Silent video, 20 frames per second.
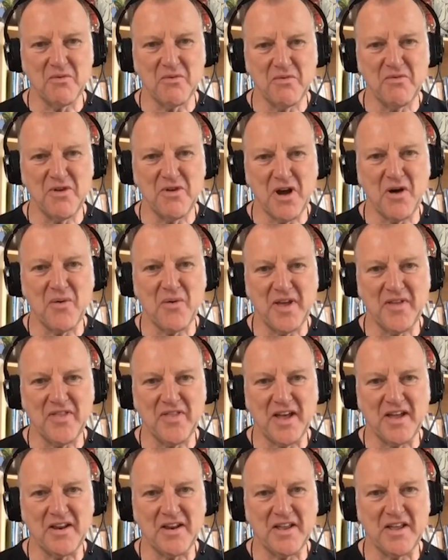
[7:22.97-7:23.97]
knowing
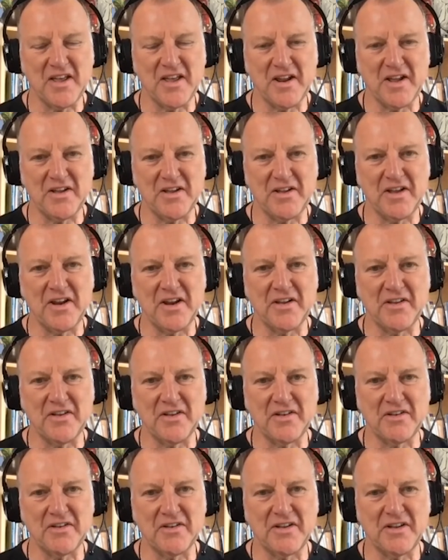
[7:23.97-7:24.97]
that in
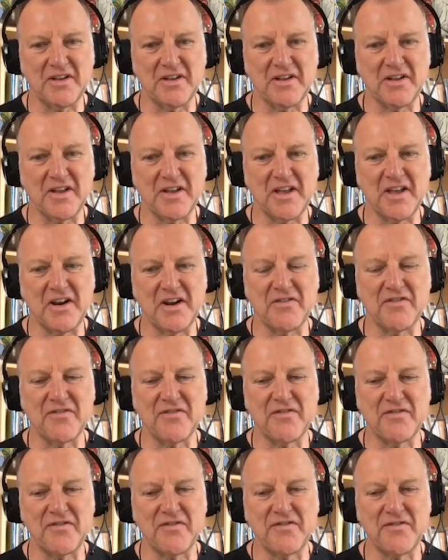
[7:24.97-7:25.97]
a
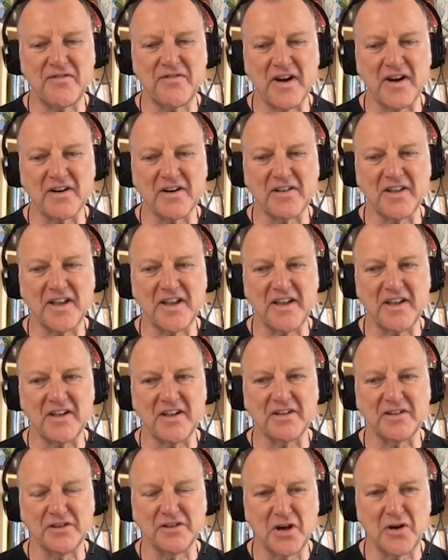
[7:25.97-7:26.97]
fairly
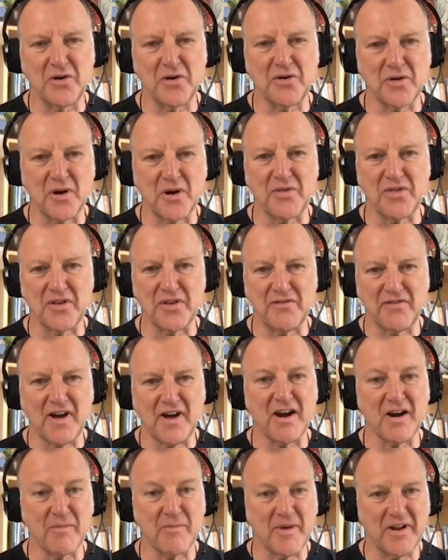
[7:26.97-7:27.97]
low growth
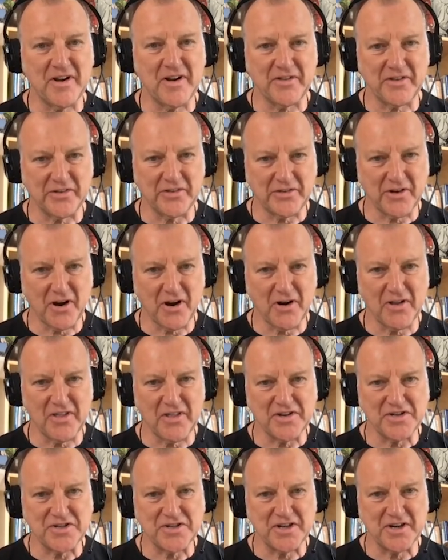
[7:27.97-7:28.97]
environment at the start of
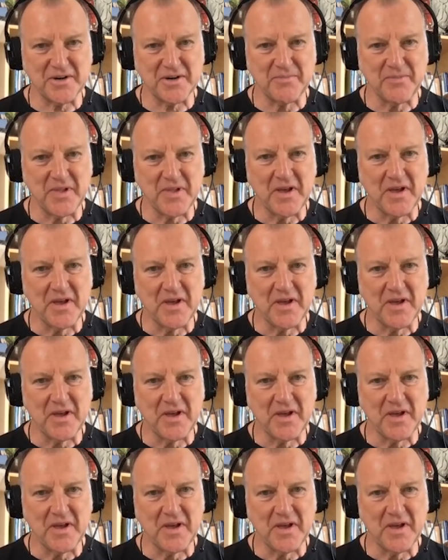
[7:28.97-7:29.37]
this year,